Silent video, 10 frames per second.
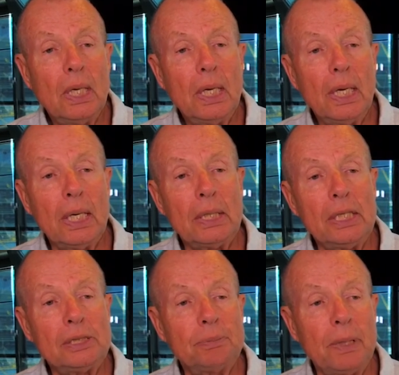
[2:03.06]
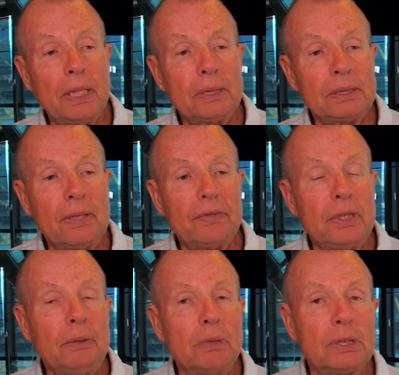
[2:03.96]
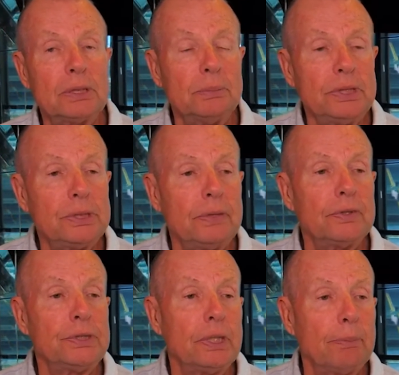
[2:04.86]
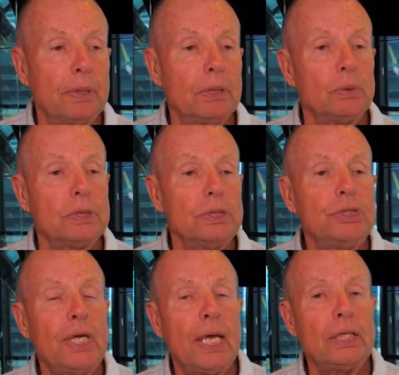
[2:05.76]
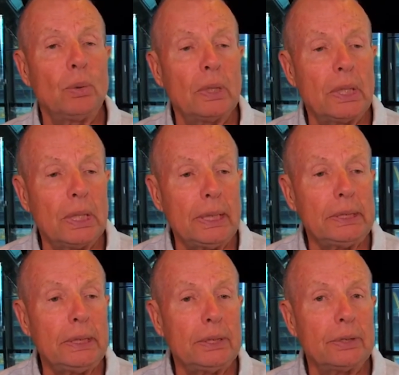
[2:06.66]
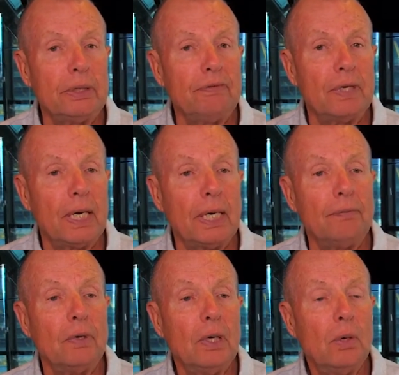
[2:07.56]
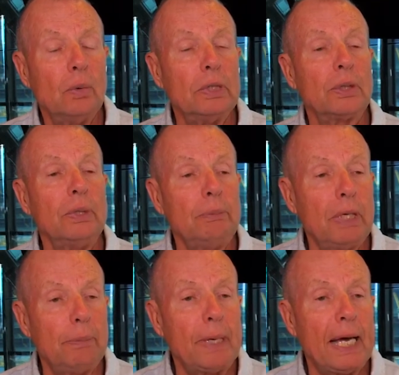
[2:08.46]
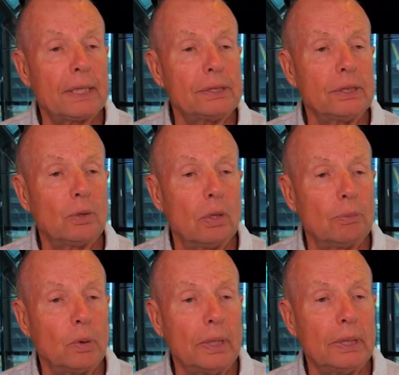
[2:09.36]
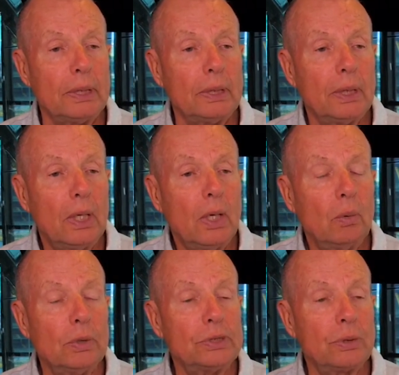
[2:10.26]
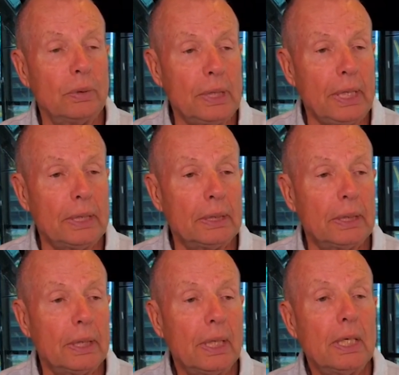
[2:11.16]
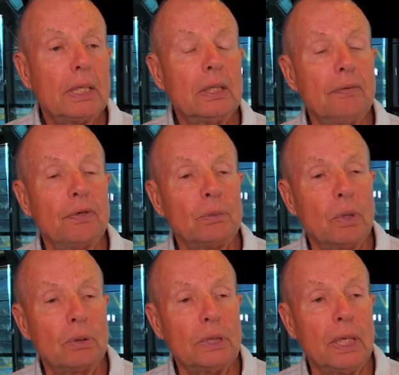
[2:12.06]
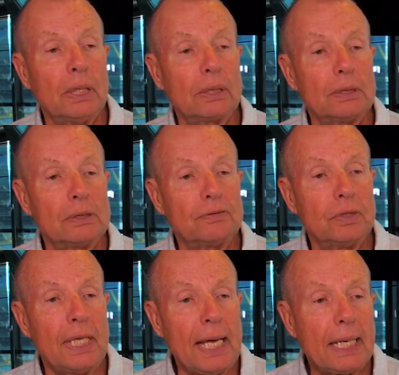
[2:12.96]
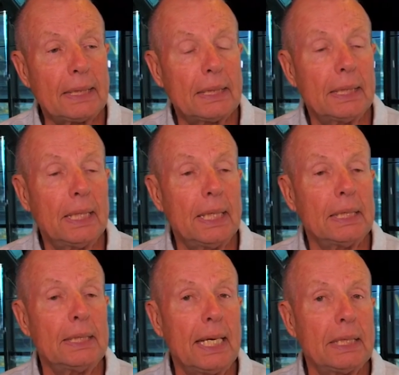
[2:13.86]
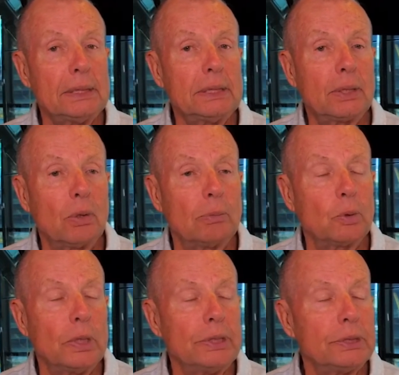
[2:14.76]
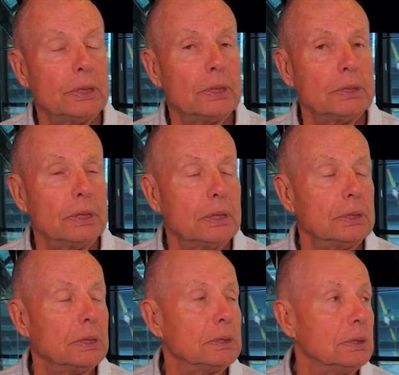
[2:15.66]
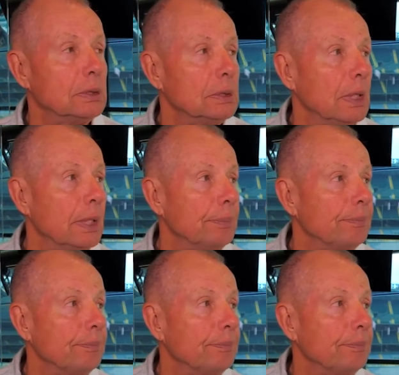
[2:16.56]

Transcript: And they spent 17 months in receivership. And it was in January of 1935 when the Green Bay Packers Incorporated was created. Clifford wrote the articles for that, and that is the corporation that's in existence today.